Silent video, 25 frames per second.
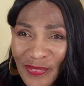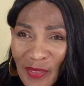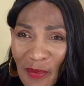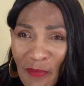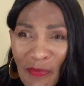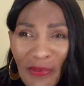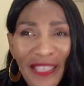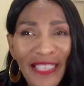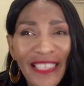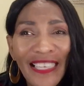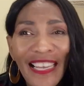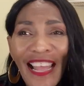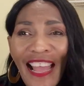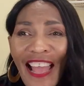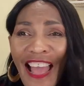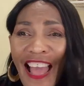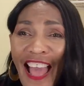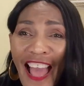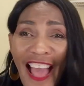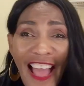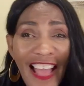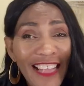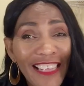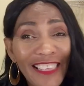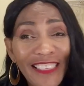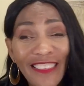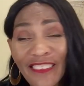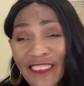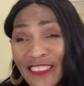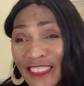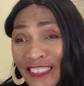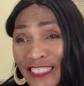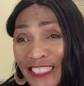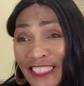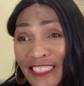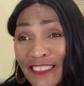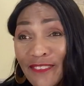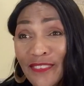But I,
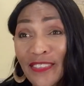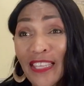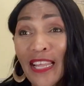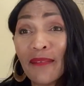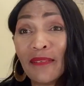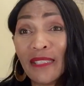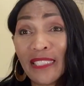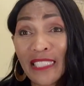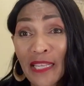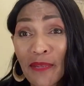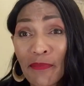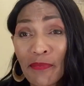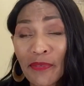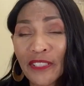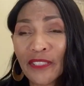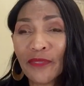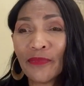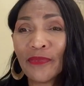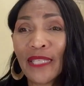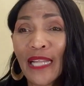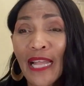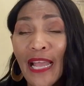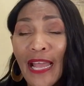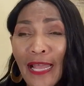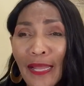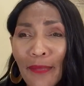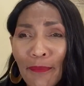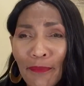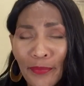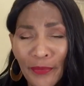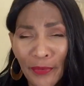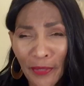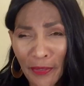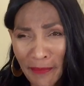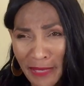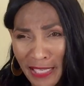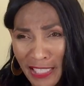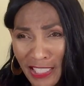honey, when I'm the type person, when I
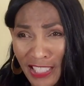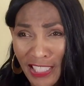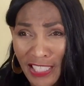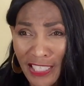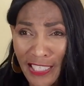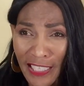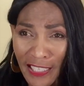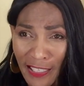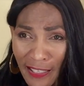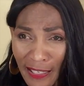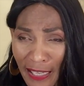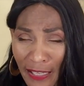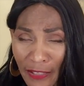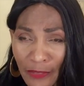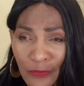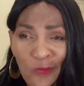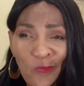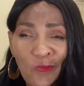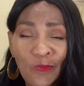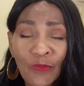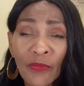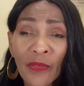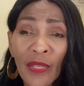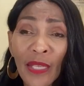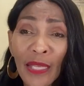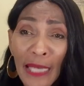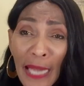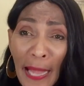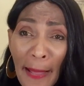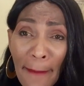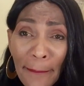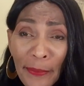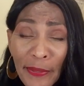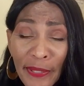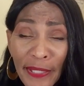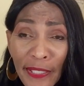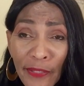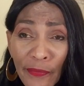pull my Chanel off and I
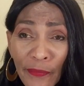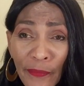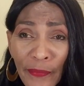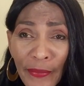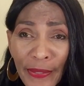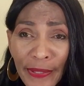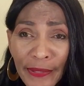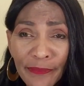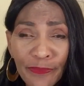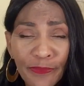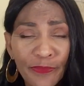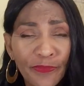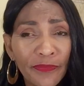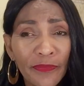put it on,